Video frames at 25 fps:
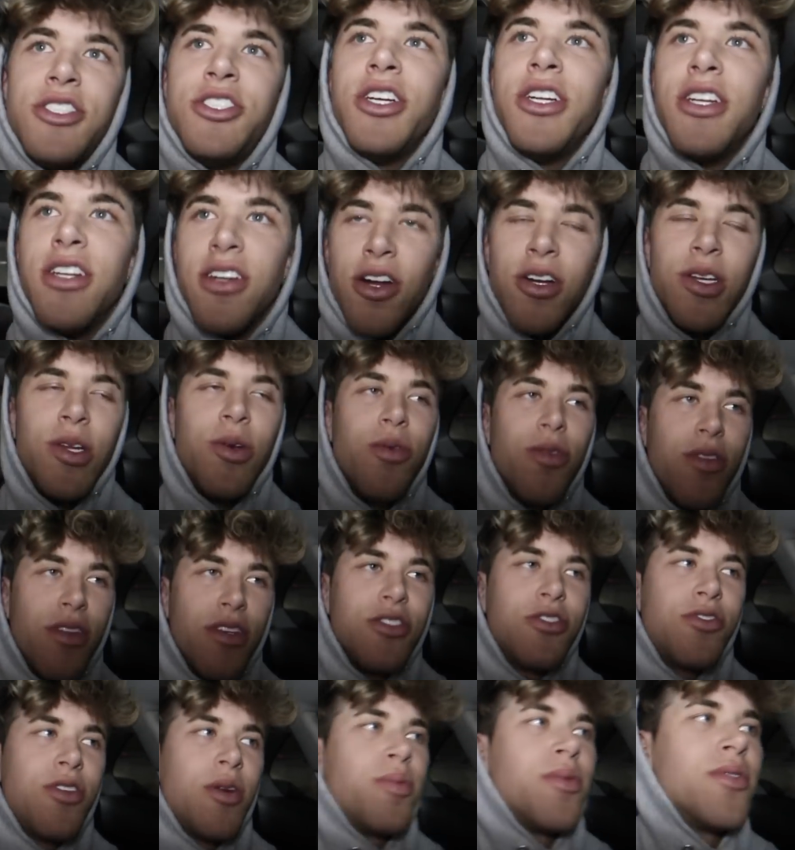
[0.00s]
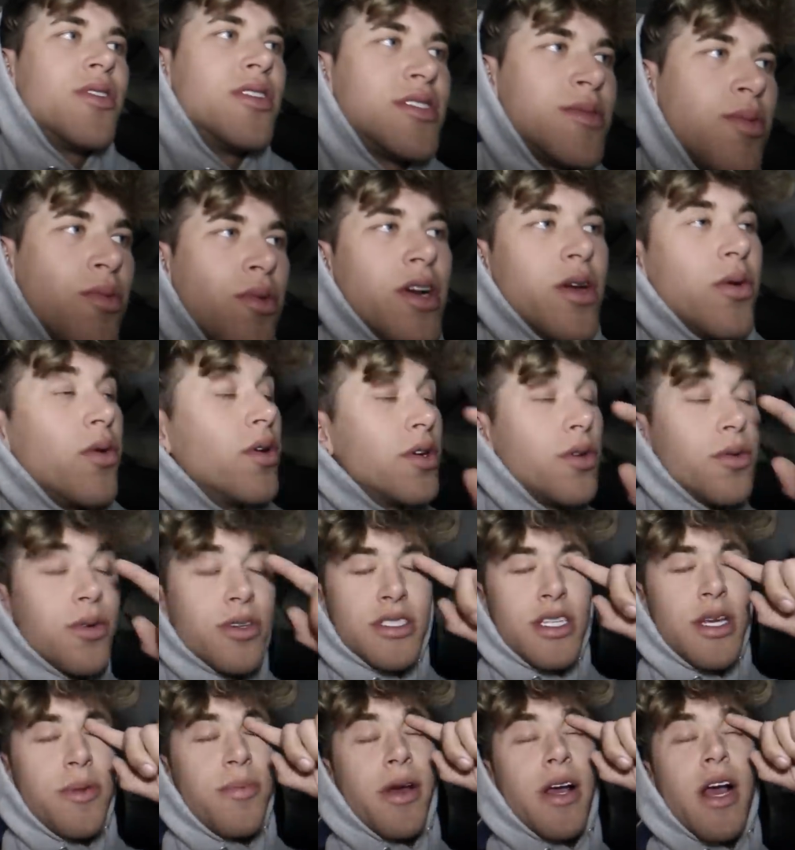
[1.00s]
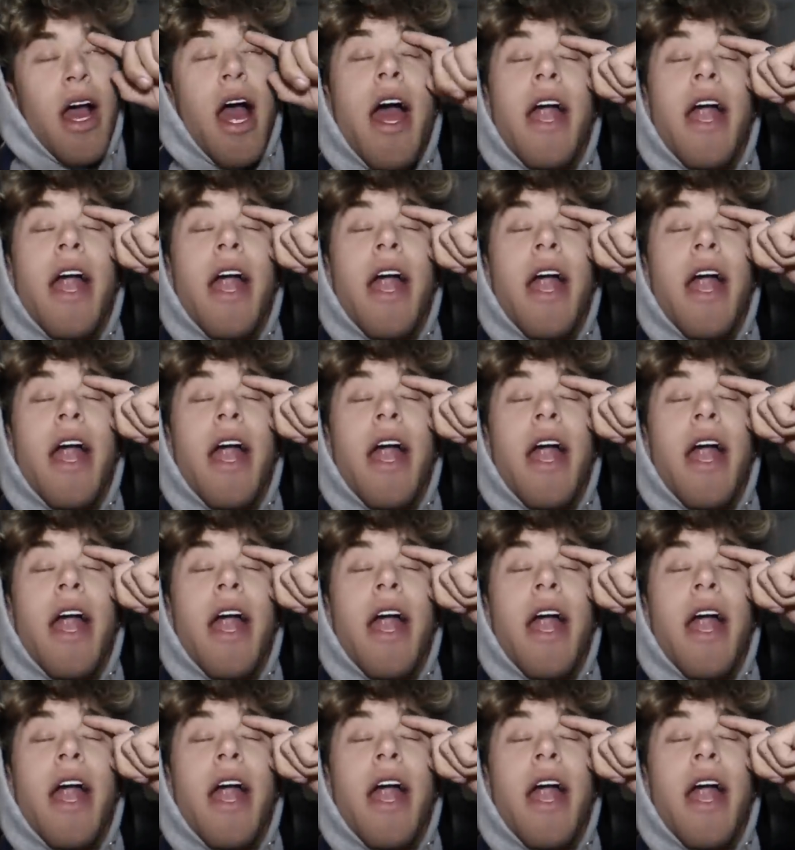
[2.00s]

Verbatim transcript: I cheated on you with a stripper this morning while you were sleeping.